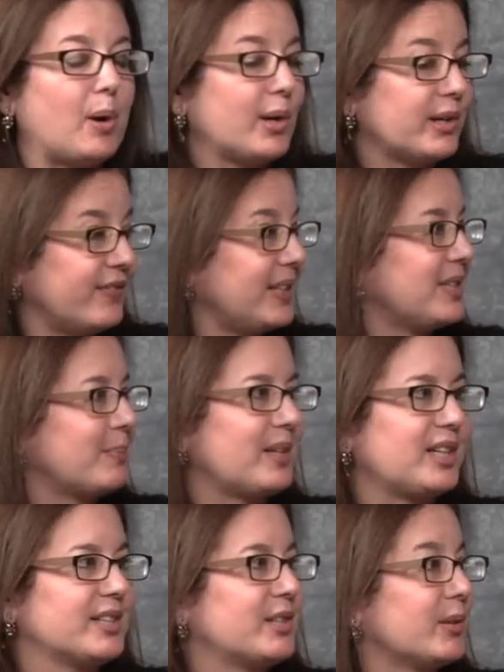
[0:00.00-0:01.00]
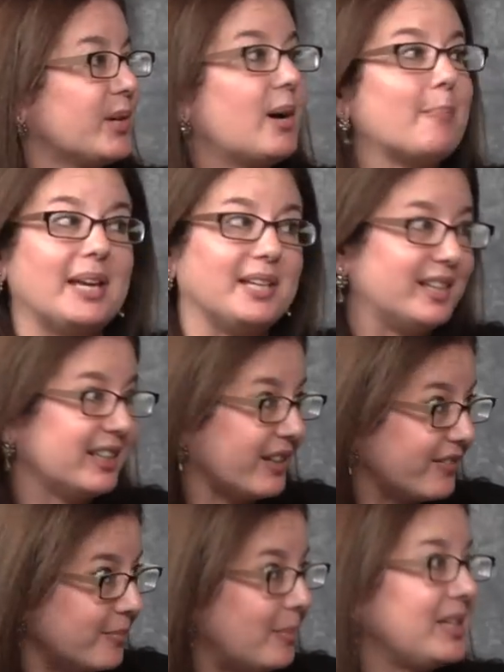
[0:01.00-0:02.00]
part of it is because they're not making
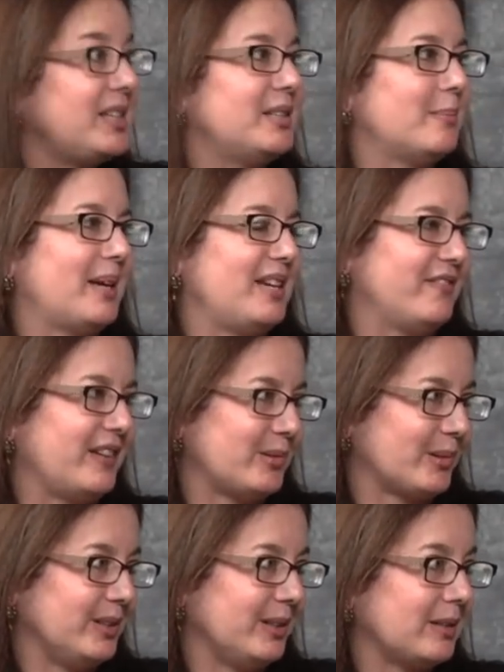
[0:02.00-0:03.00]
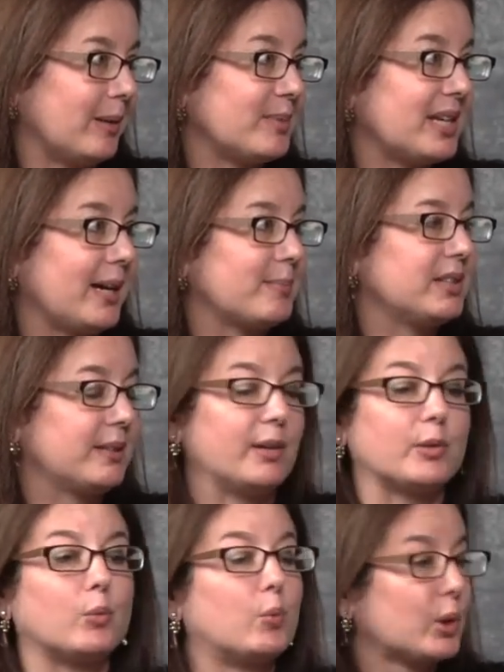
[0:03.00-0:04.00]
enough money to pay federal income tax. Right.
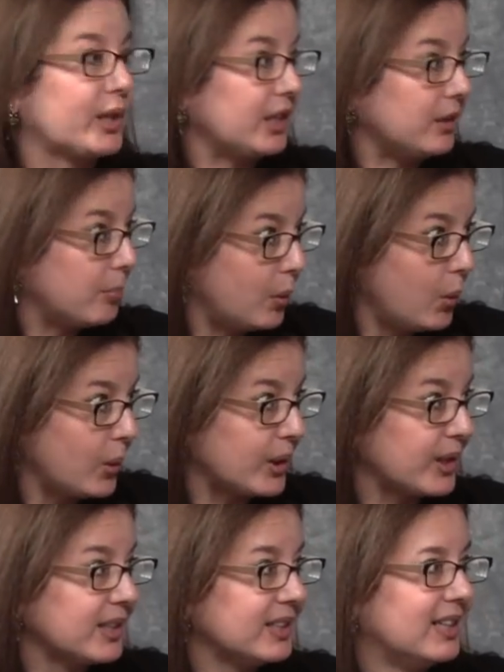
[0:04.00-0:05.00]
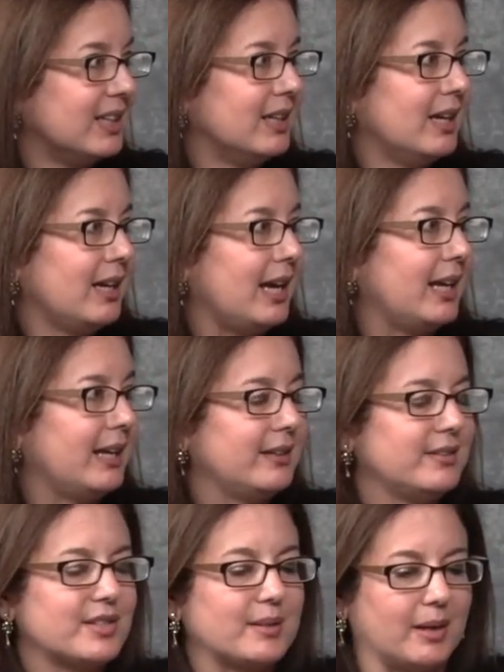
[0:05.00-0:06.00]
They're the working poor. Yes.
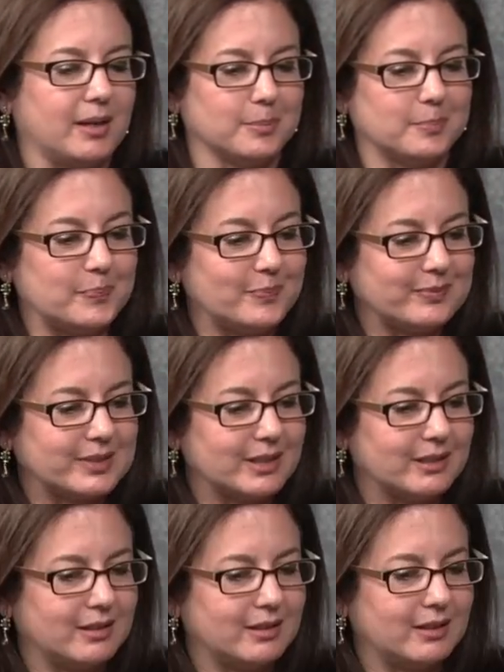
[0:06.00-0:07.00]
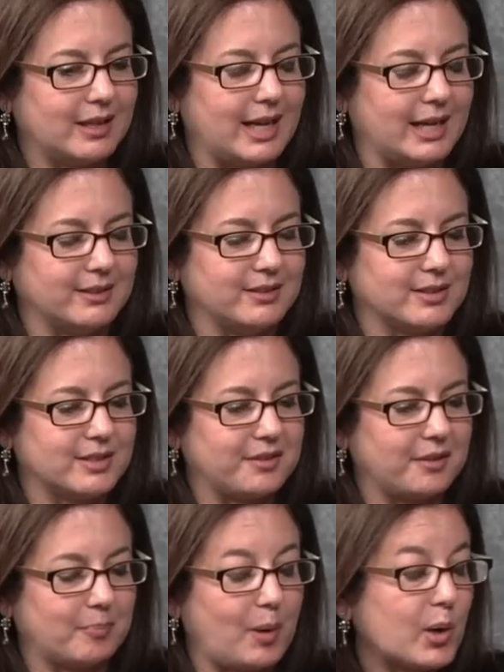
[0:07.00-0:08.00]
And um, and
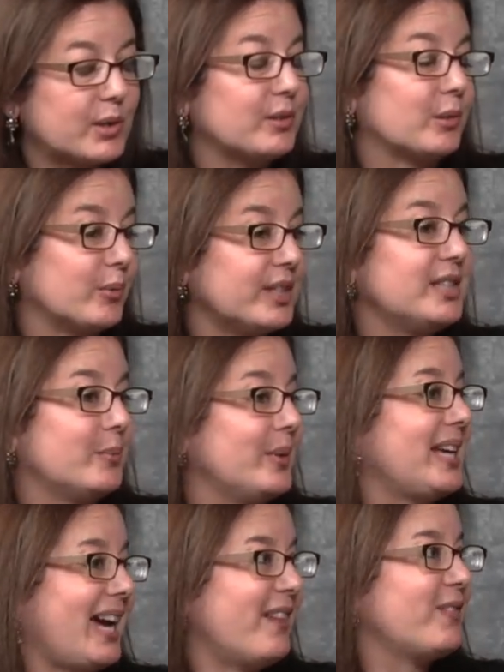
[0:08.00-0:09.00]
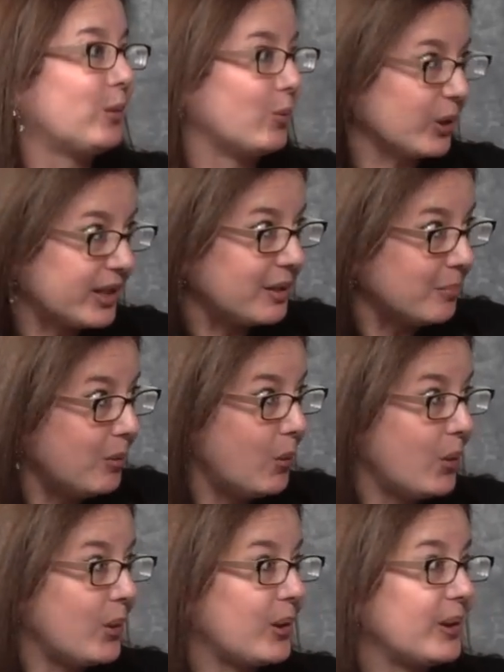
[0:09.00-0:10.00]
part of the reason we have the working
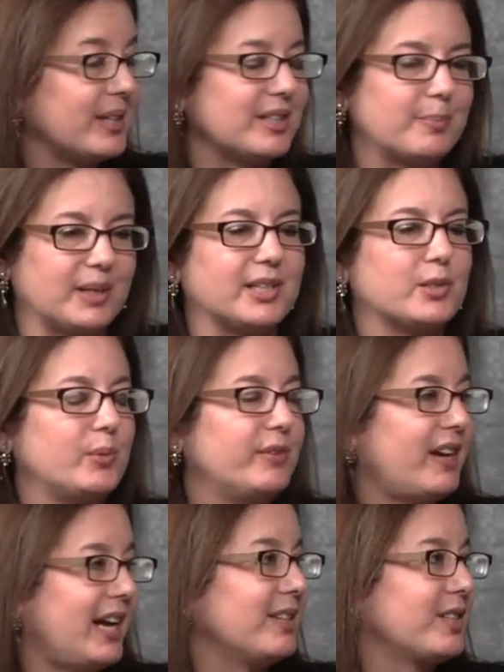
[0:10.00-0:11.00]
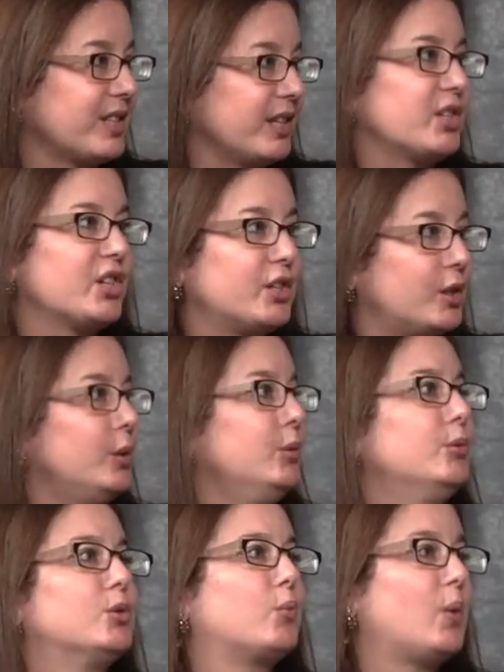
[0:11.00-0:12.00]
poor is because we've had such a
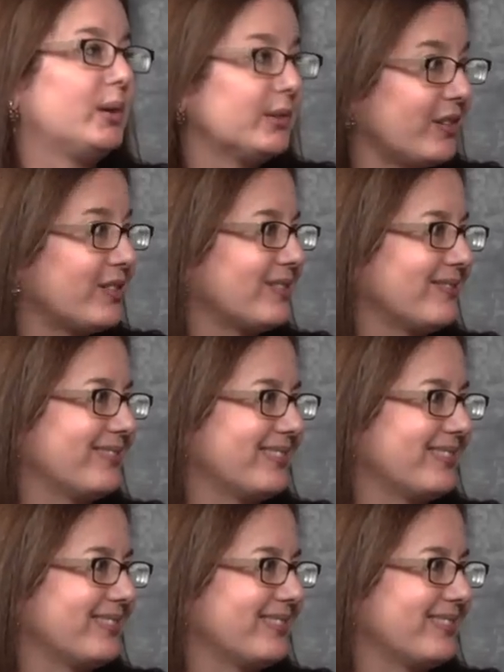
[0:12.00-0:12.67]
huge wealth